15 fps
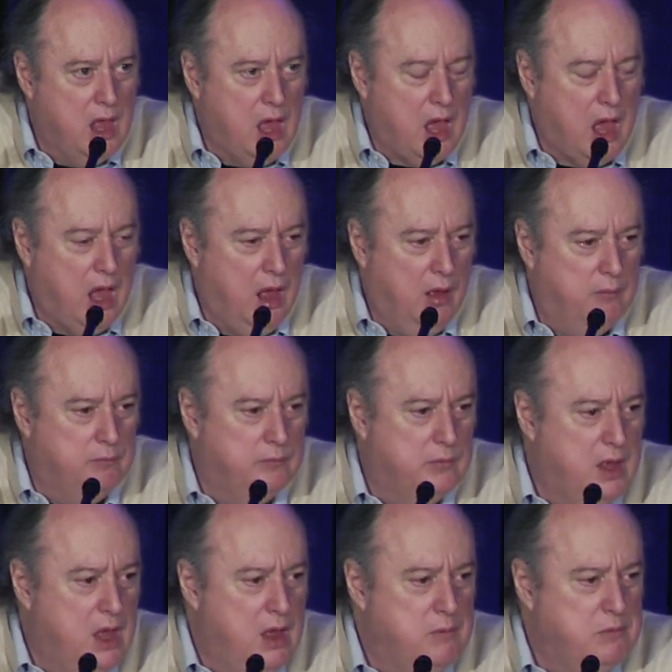
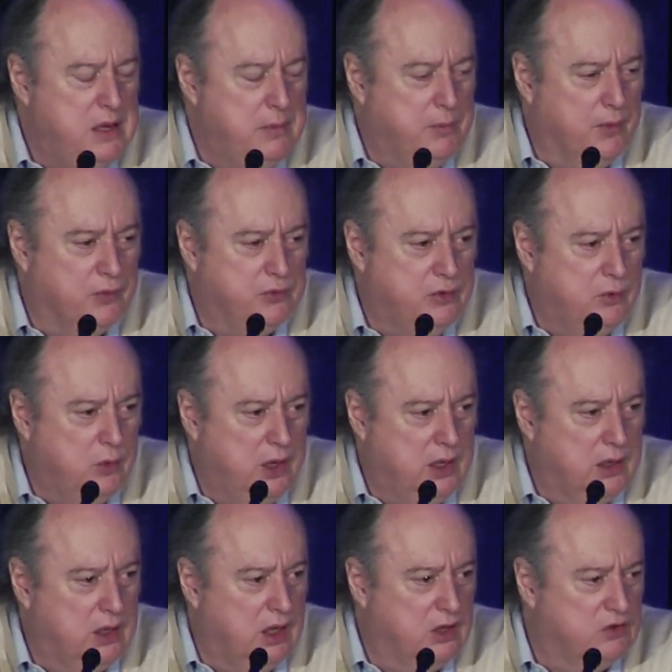Um, people
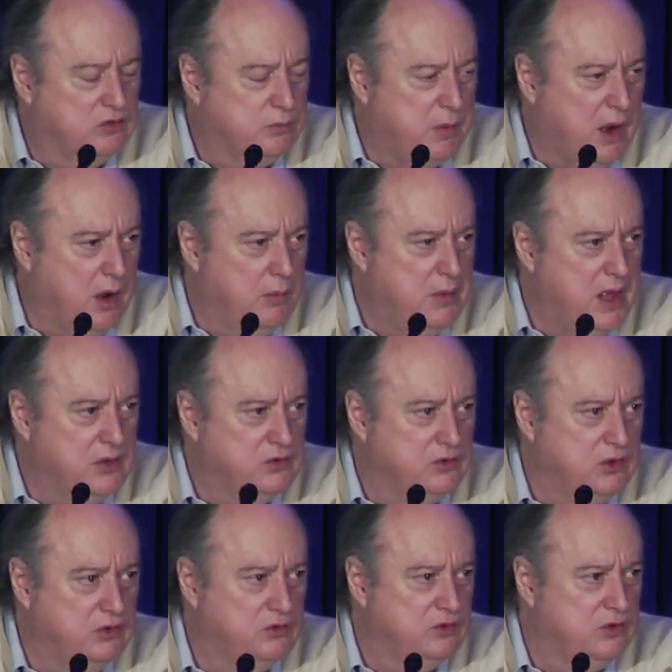doing experiments
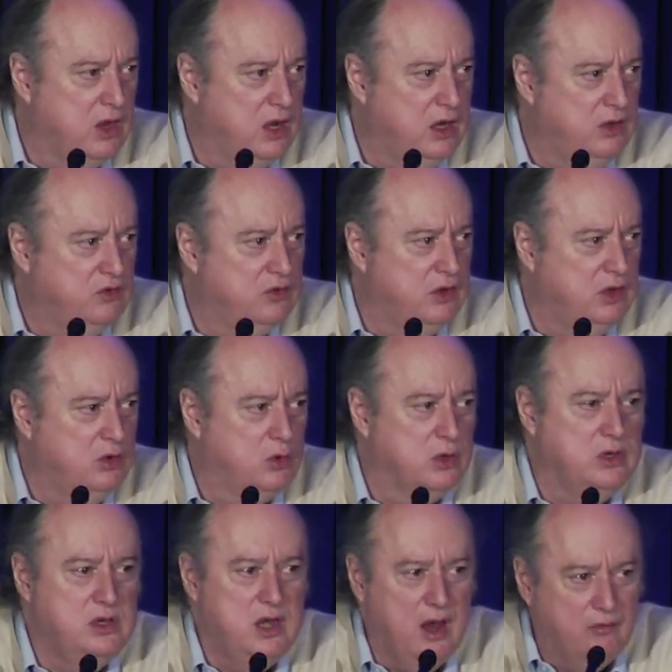and studies that you
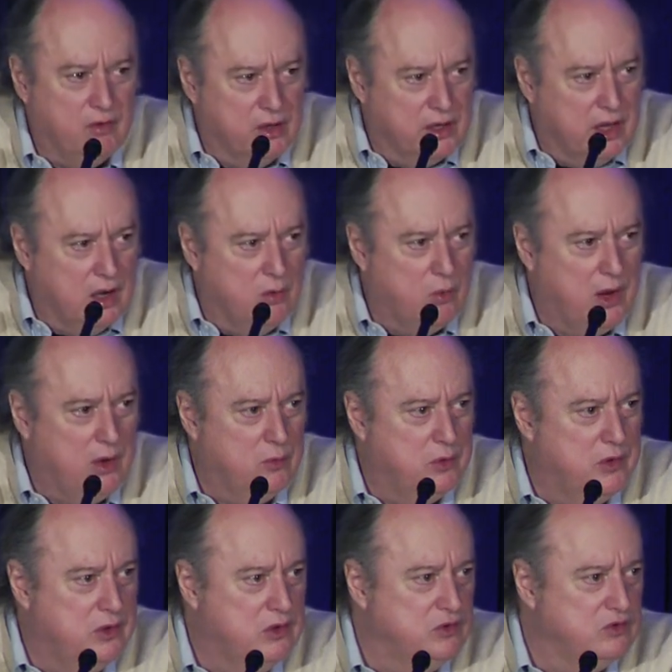could never get away
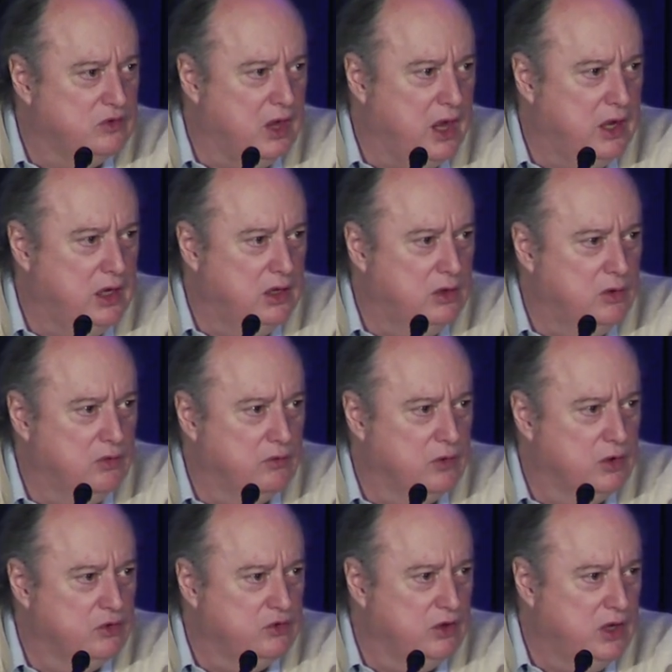with inside a
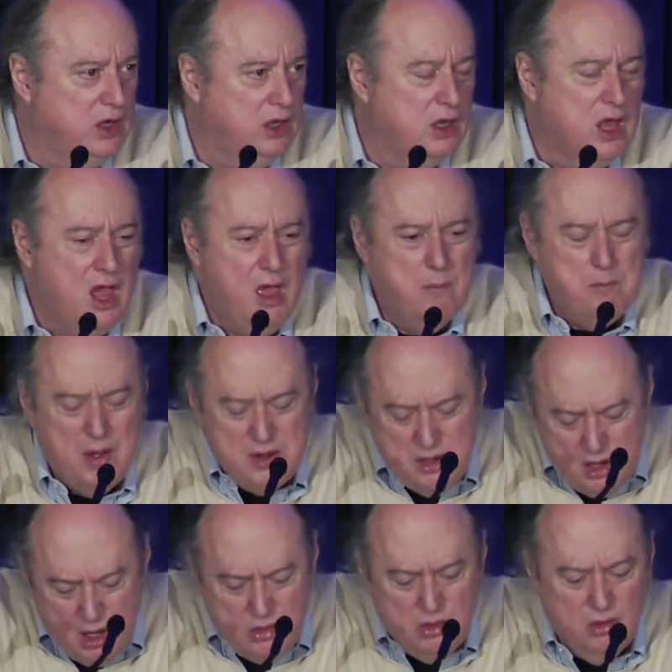university, but
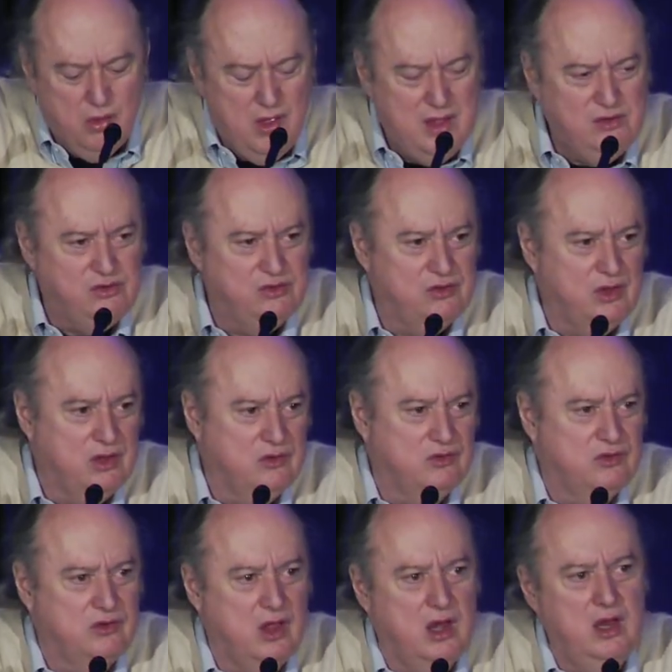nonetheless
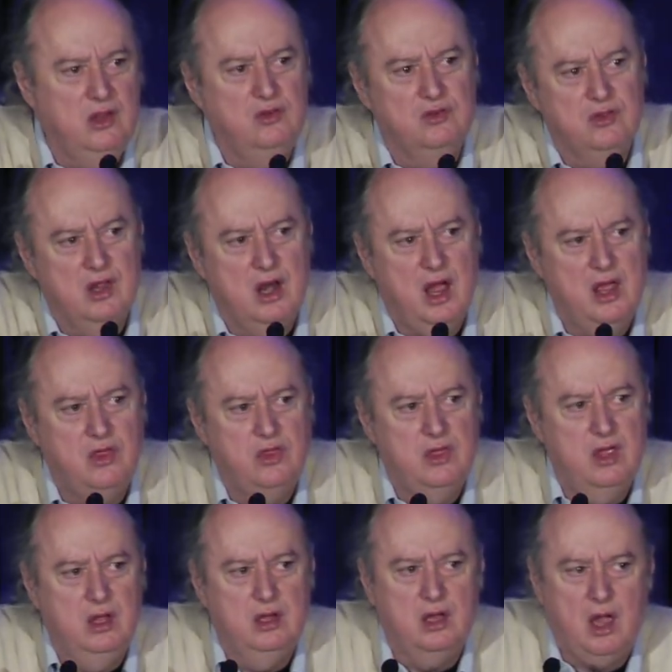studies that I
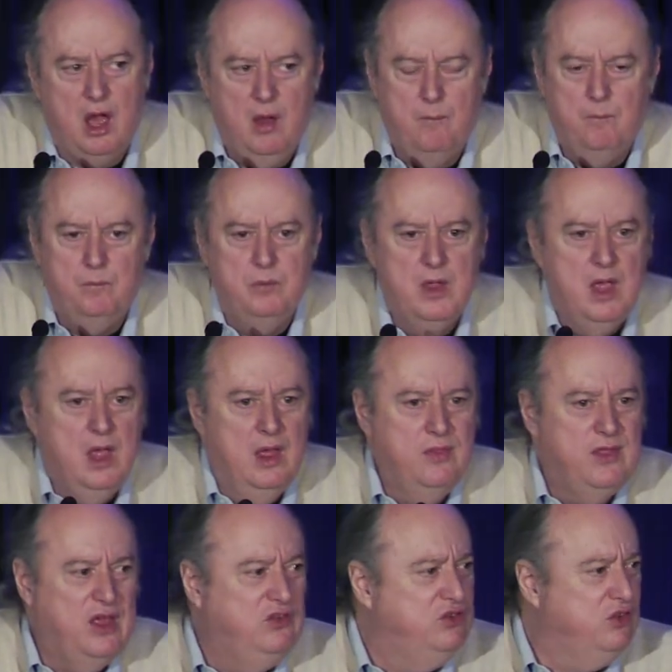think um,
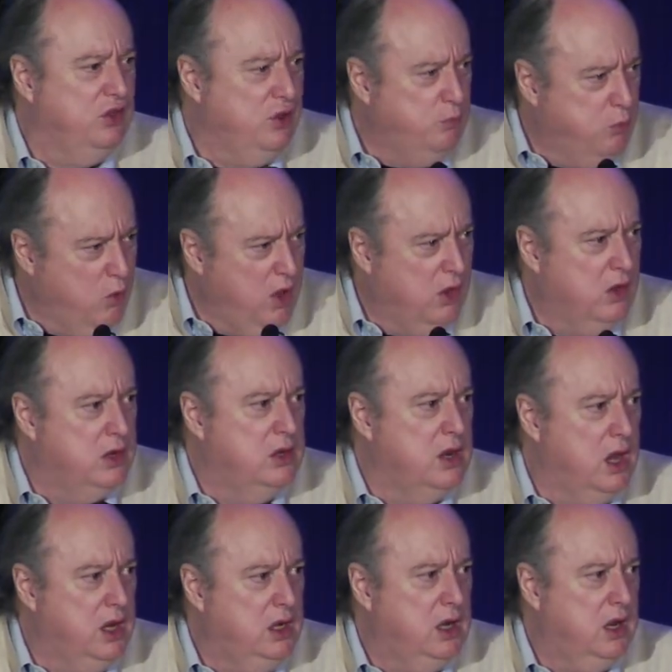they sleep well at
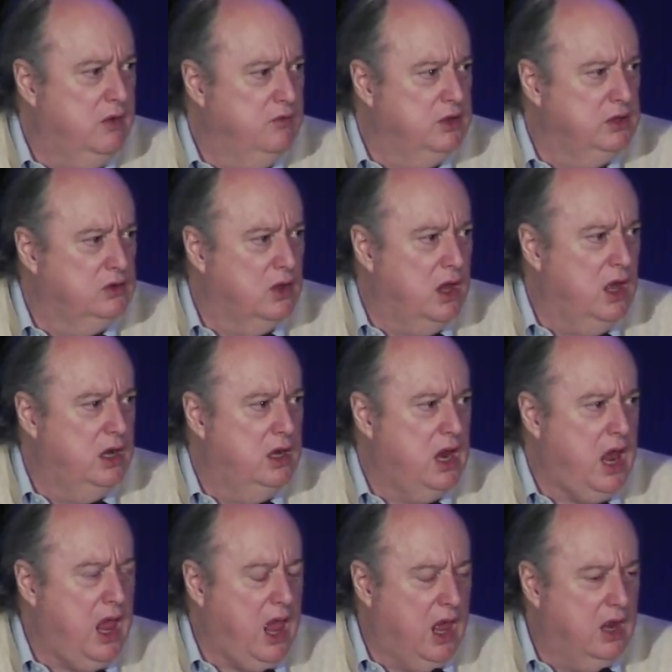night having done
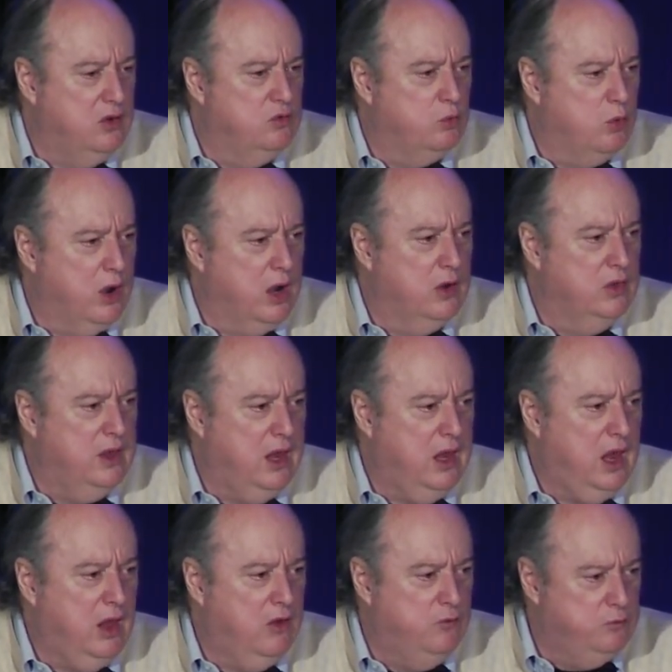and where they
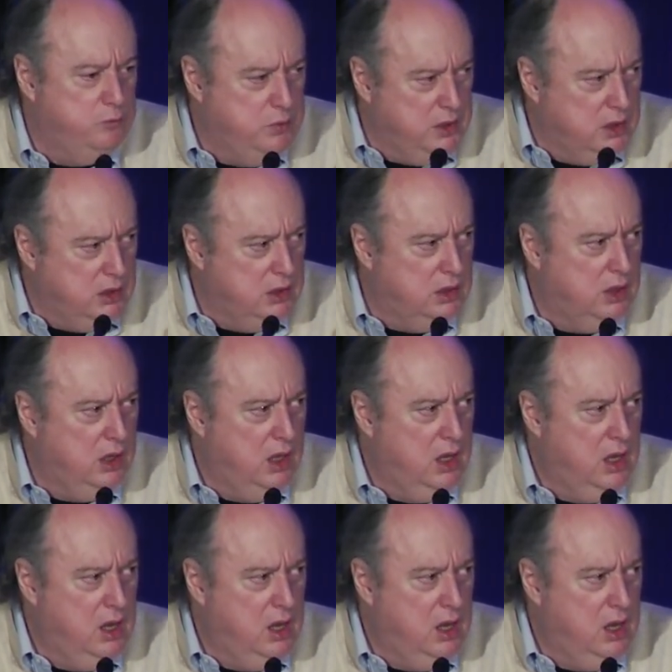have been